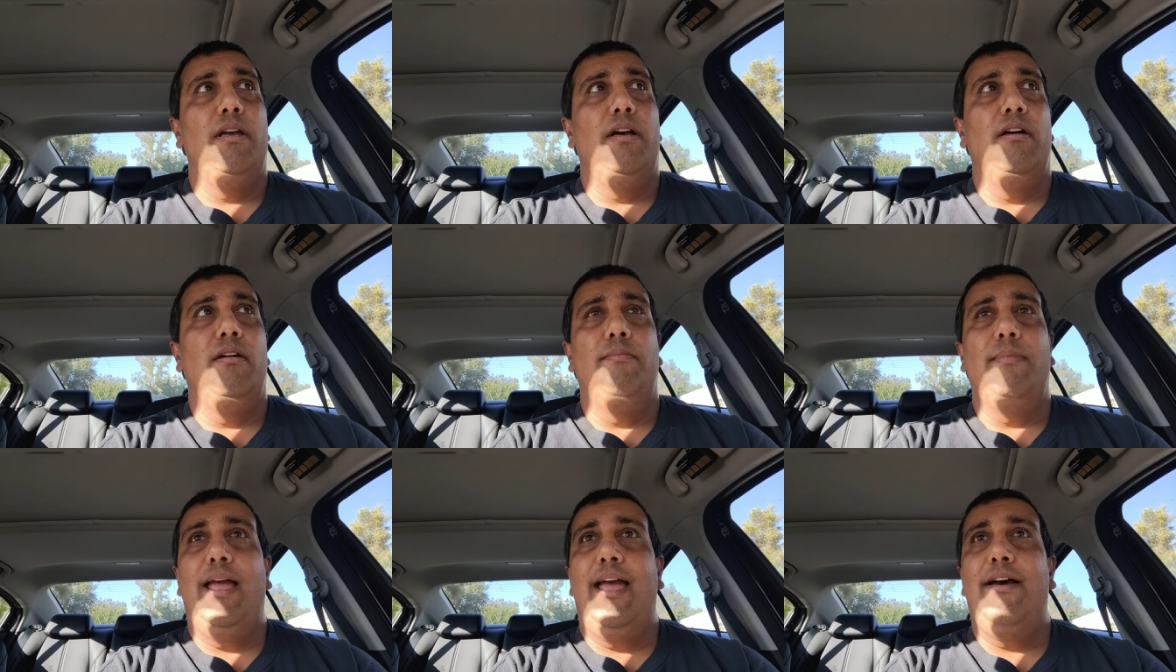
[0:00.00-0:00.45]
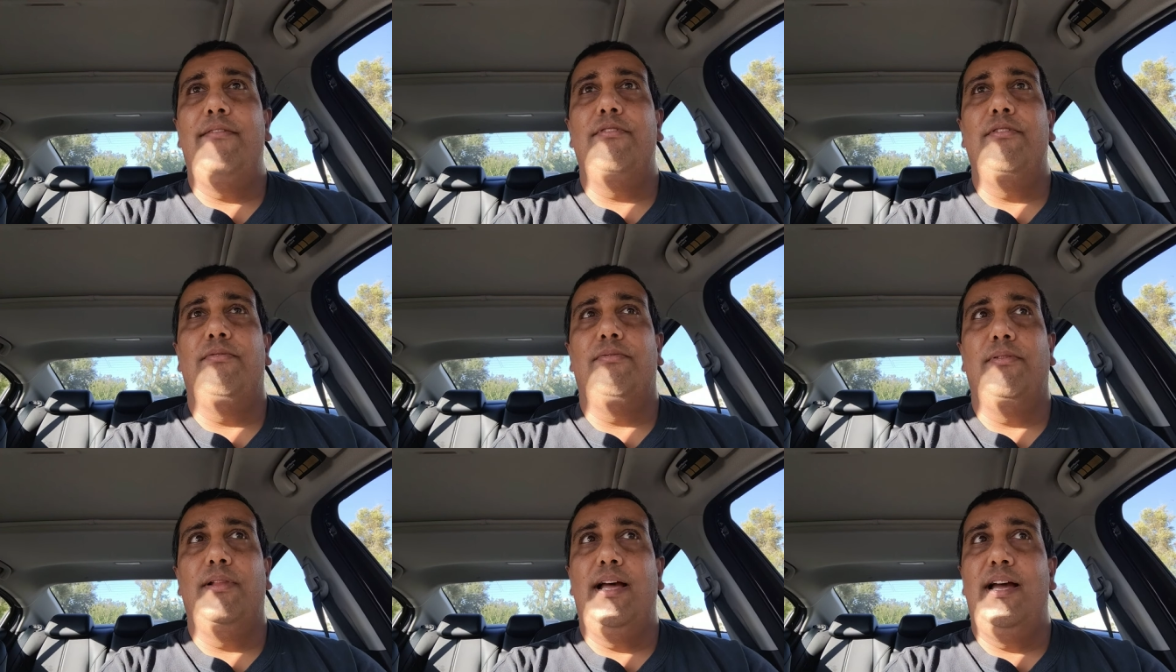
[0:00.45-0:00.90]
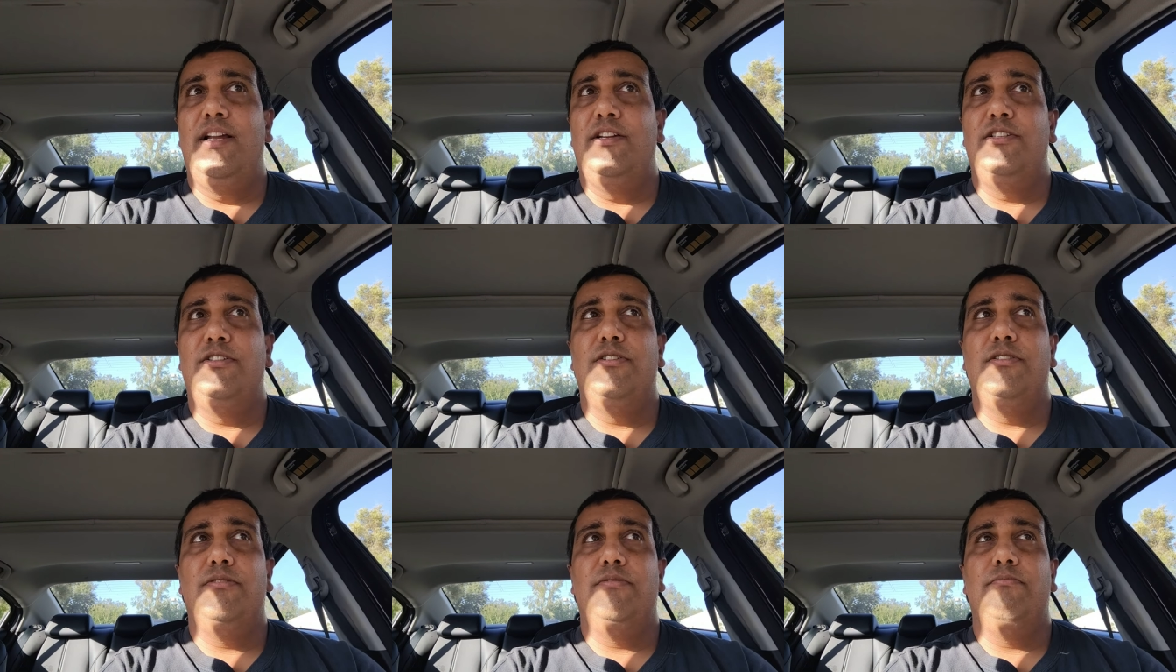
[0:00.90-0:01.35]
Um, have the
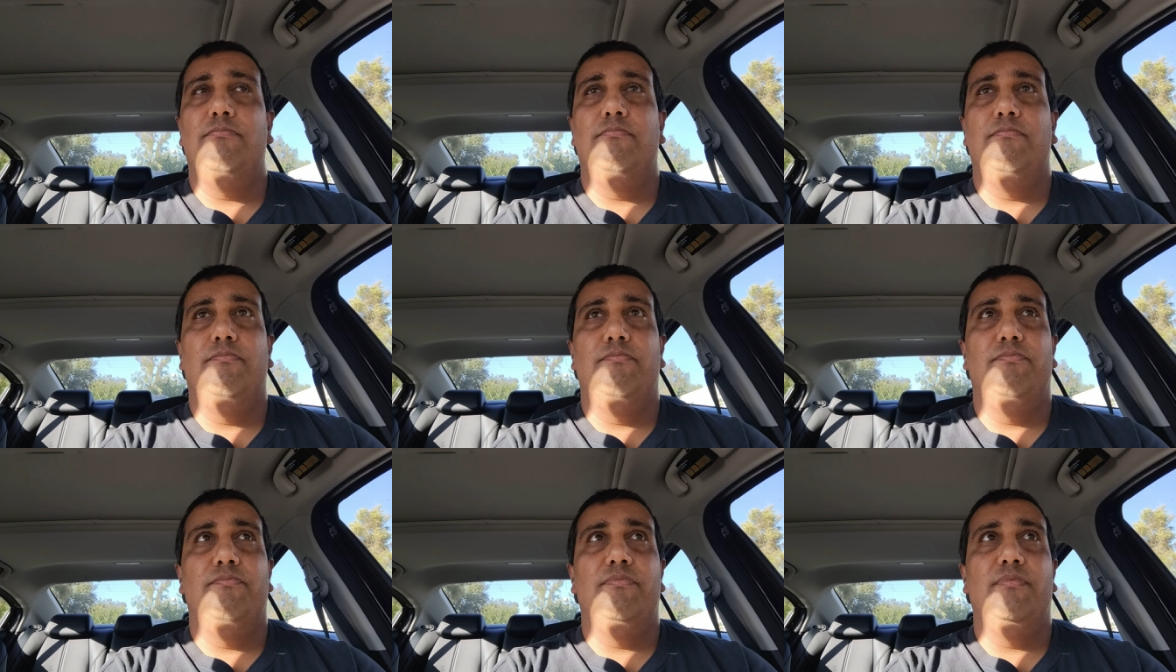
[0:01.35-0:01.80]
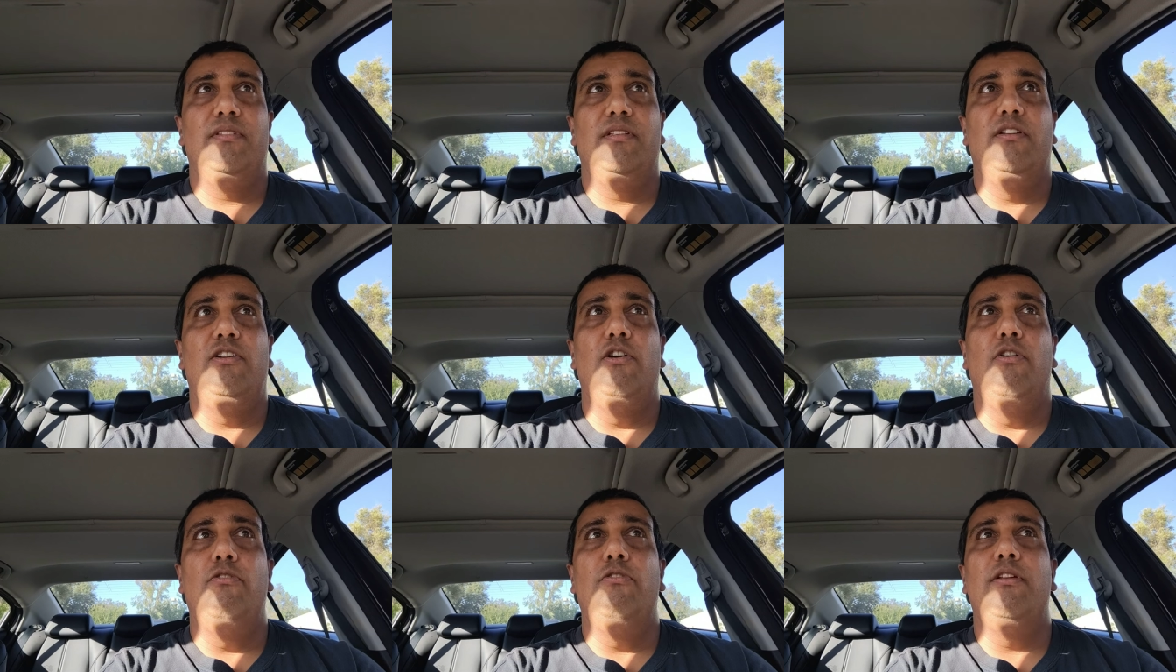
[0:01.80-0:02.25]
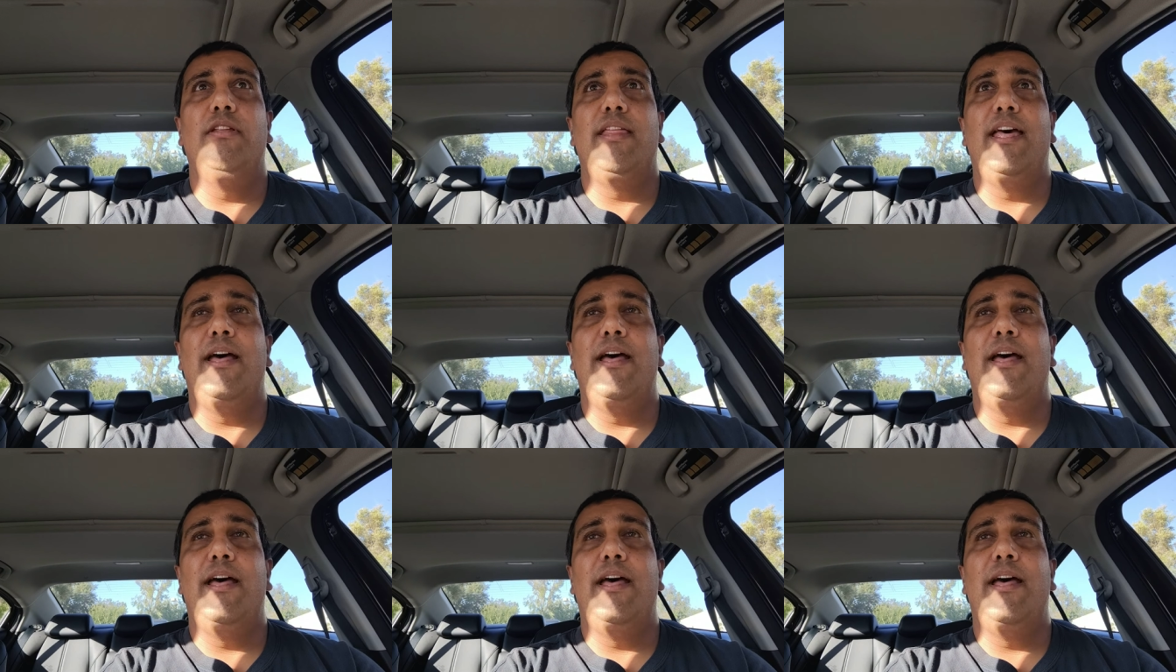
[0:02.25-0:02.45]
Flash go to